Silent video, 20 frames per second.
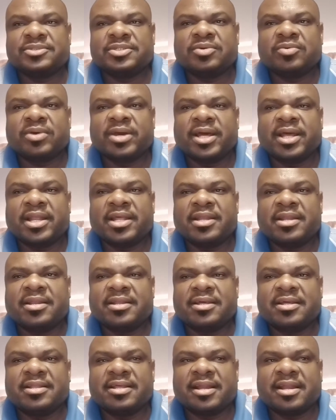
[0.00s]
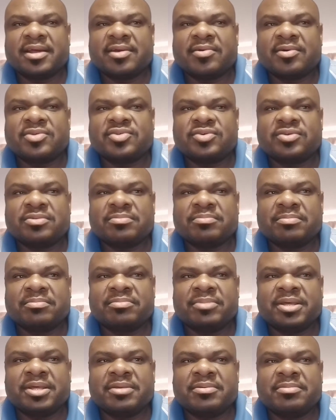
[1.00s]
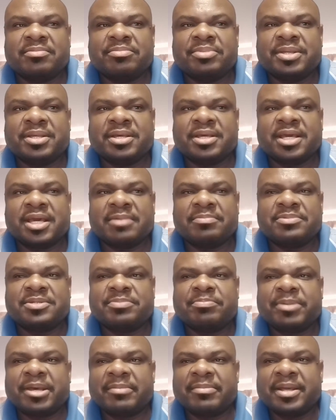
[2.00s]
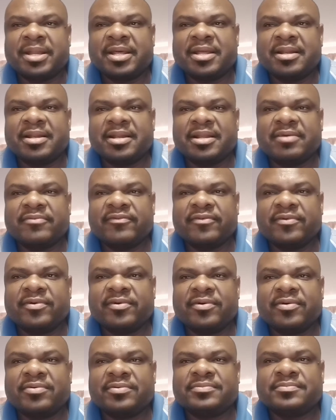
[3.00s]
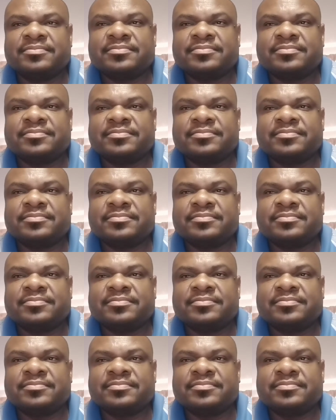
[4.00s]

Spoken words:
wherein the records may be kept permanently for